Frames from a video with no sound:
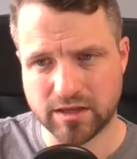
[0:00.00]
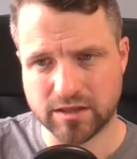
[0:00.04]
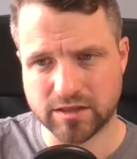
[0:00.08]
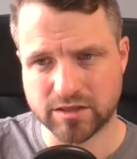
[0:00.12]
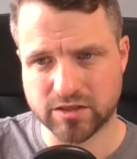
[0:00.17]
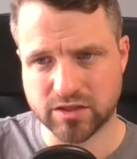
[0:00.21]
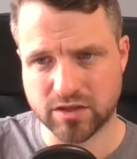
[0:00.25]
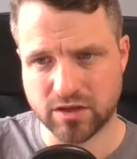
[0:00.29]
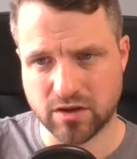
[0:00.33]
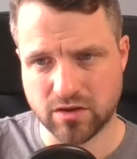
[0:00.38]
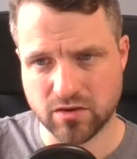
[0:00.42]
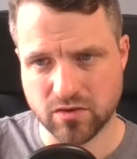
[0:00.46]

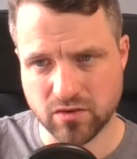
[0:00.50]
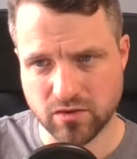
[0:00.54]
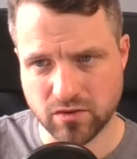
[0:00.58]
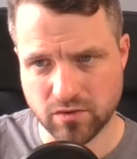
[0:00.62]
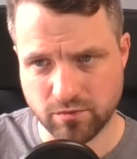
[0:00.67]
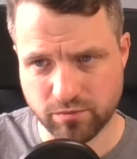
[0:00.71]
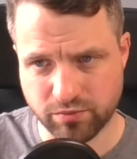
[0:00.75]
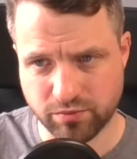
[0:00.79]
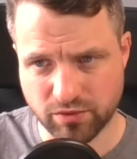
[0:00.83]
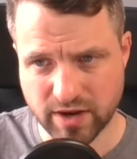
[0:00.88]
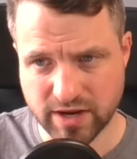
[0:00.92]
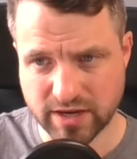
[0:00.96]
So
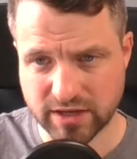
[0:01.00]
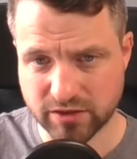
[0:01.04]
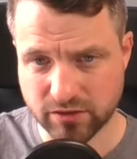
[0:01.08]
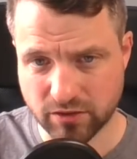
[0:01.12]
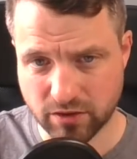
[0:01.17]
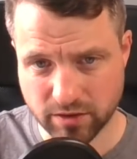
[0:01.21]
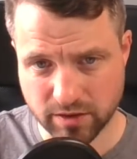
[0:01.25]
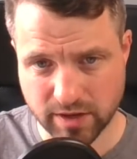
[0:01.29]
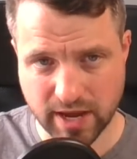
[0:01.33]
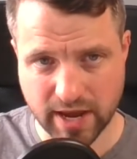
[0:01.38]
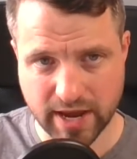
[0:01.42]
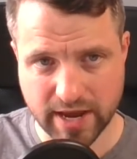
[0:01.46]
breaks
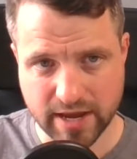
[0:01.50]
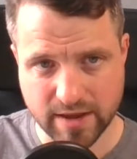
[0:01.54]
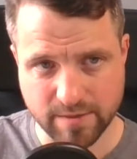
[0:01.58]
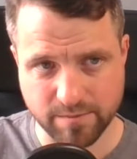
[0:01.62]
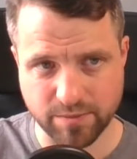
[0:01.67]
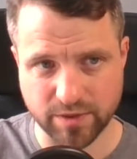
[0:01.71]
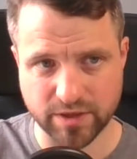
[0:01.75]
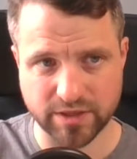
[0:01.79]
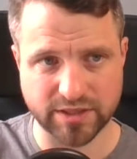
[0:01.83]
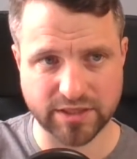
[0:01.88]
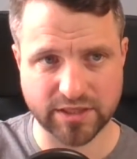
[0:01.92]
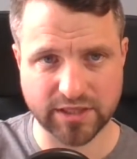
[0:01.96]
are okay,
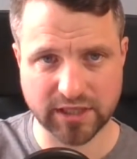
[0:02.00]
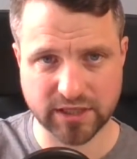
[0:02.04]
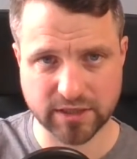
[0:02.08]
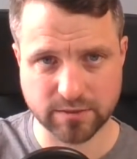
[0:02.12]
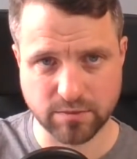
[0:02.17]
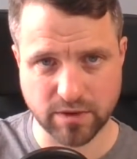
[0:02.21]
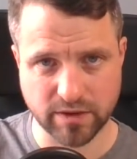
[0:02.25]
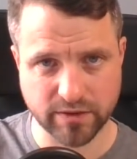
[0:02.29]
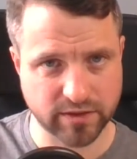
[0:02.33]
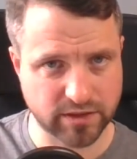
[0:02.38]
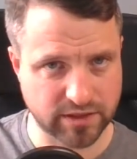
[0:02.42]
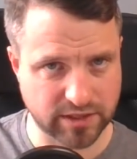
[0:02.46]
but six
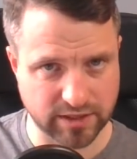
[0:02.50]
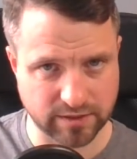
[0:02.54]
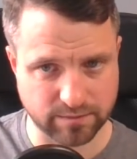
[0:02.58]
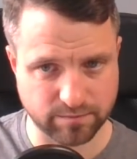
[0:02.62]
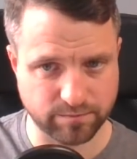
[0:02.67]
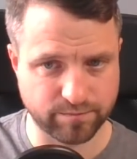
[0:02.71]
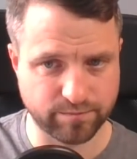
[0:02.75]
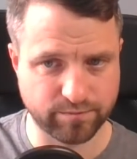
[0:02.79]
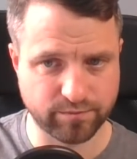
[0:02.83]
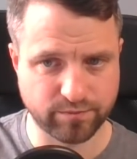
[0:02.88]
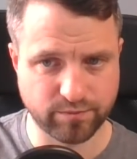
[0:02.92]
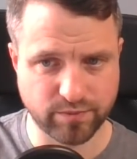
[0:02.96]
months is,
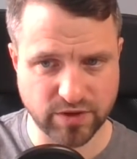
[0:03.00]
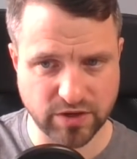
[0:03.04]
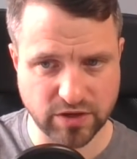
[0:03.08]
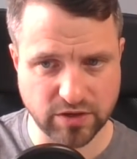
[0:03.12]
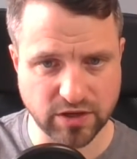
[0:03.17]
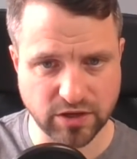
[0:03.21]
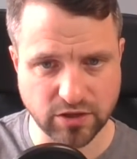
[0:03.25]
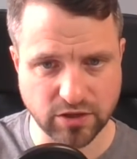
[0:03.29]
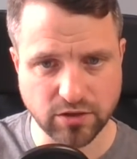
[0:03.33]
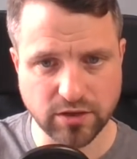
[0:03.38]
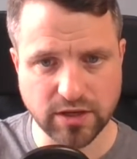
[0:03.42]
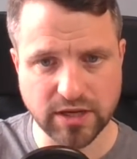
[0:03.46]

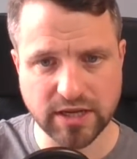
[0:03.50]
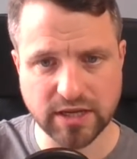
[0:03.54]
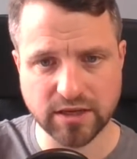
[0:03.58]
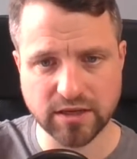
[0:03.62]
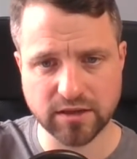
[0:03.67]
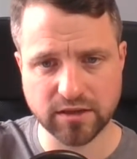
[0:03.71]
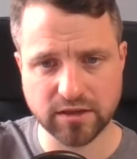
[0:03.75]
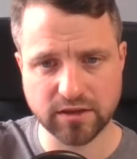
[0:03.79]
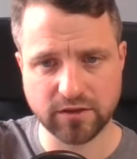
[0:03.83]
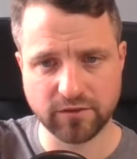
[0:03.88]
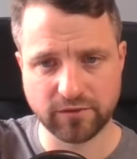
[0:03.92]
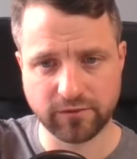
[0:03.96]
you
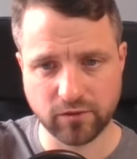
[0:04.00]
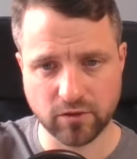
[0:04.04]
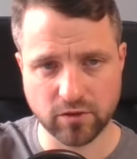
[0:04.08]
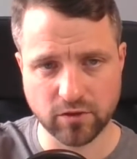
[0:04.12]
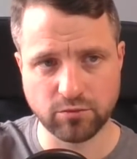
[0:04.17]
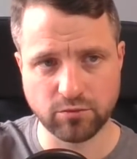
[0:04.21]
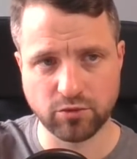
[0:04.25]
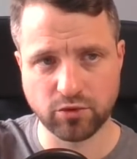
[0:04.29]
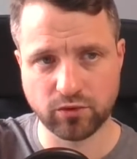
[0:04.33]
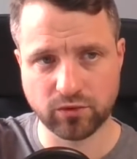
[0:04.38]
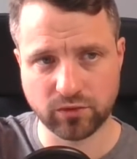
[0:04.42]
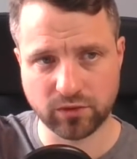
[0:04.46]
need the
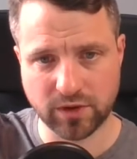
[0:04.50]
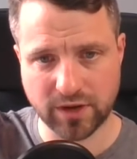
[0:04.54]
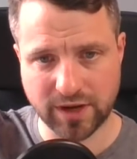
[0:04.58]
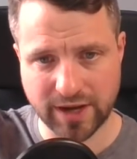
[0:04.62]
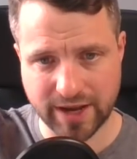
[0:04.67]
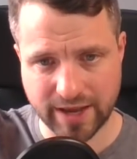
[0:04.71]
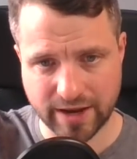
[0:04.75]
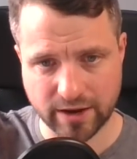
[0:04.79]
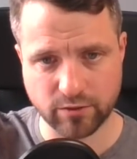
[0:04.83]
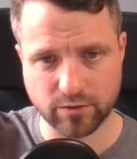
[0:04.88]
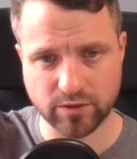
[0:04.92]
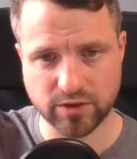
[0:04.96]
formal
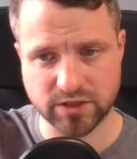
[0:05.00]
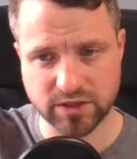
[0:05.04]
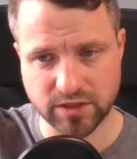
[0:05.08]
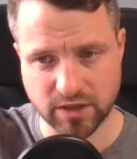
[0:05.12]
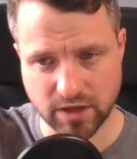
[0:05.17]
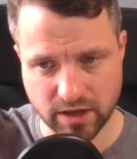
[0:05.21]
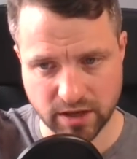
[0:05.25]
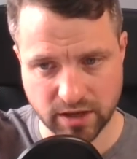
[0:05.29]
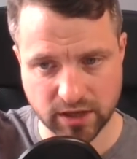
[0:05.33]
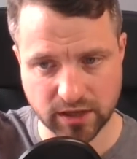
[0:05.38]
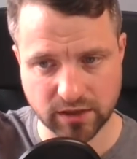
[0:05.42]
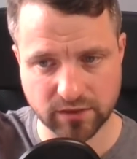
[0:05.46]
language
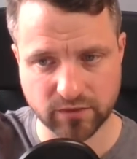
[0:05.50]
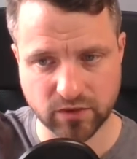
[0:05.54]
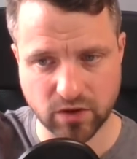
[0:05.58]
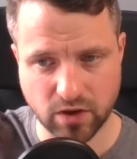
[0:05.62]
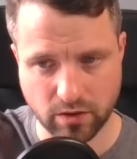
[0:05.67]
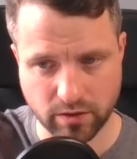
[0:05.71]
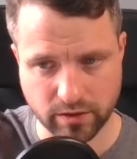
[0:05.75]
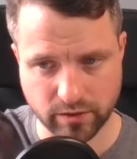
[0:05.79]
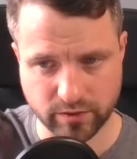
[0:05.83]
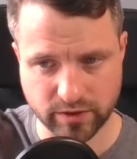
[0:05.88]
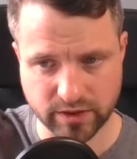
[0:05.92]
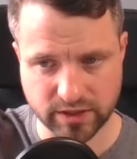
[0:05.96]
learning of
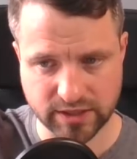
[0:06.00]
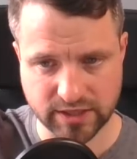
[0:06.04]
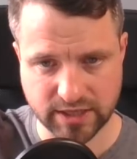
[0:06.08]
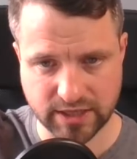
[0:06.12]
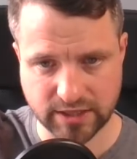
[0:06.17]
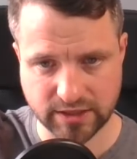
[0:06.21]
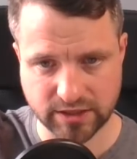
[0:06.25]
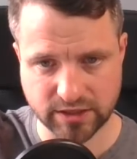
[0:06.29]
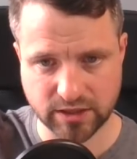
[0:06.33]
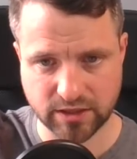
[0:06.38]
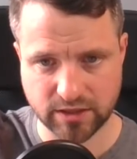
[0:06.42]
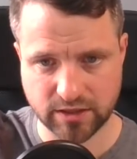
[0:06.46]
going with a
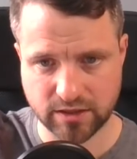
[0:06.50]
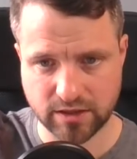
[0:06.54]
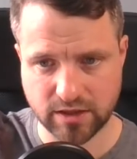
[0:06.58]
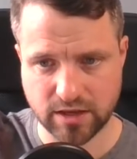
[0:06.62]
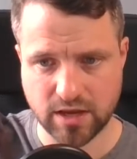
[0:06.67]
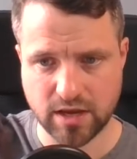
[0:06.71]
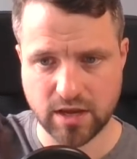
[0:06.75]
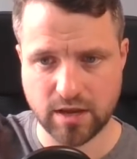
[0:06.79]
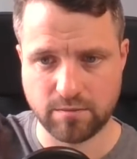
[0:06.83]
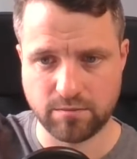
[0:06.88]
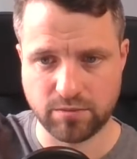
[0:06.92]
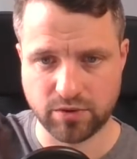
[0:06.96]
teacher
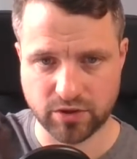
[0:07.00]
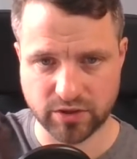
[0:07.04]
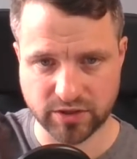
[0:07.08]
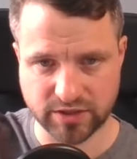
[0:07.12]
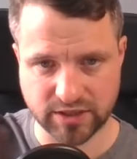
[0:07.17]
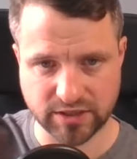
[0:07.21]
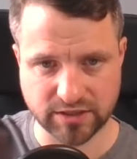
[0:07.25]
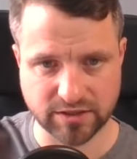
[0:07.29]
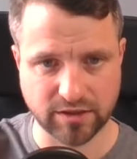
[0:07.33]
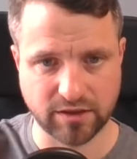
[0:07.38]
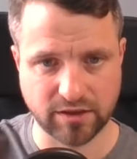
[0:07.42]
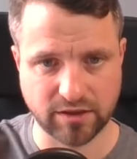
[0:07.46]
because
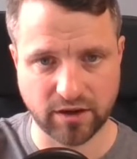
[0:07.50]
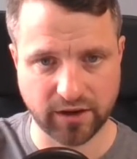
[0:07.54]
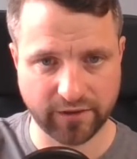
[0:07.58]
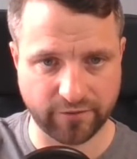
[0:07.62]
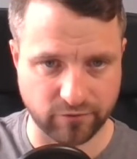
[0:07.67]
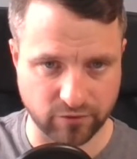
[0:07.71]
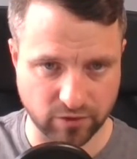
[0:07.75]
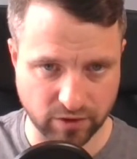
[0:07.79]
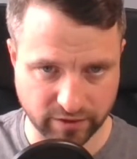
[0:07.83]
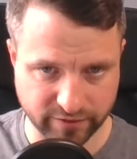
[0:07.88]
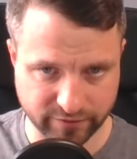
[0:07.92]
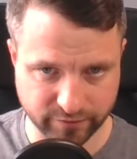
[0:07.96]
it's the
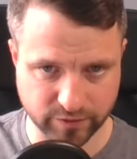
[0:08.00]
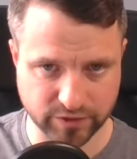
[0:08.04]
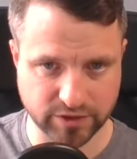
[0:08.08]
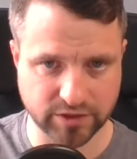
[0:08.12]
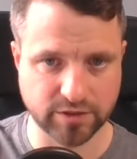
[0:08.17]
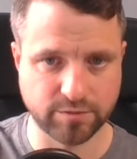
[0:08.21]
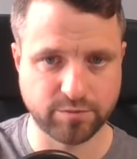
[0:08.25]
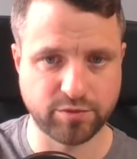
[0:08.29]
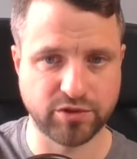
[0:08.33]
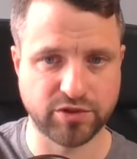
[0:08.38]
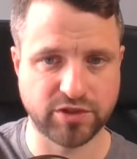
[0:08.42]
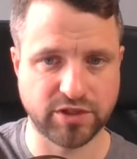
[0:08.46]
life raft which
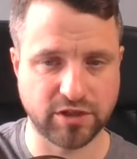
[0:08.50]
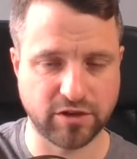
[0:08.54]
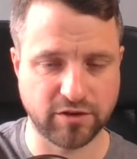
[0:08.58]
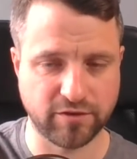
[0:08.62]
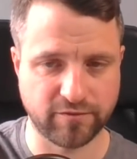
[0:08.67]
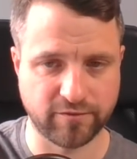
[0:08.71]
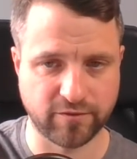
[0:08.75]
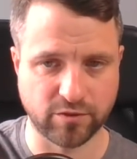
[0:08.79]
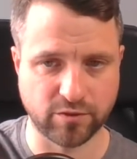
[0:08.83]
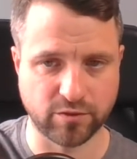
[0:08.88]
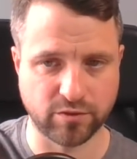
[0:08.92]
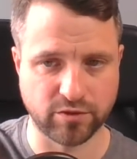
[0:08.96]
is pushing you
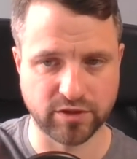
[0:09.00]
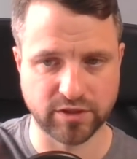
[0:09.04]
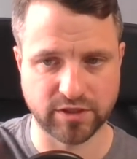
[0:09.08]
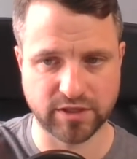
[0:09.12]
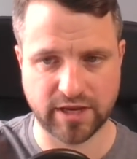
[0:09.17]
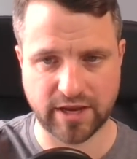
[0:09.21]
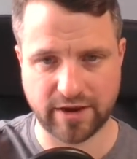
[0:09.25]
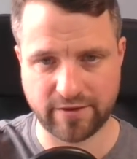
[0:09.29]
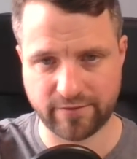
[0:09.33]
forward.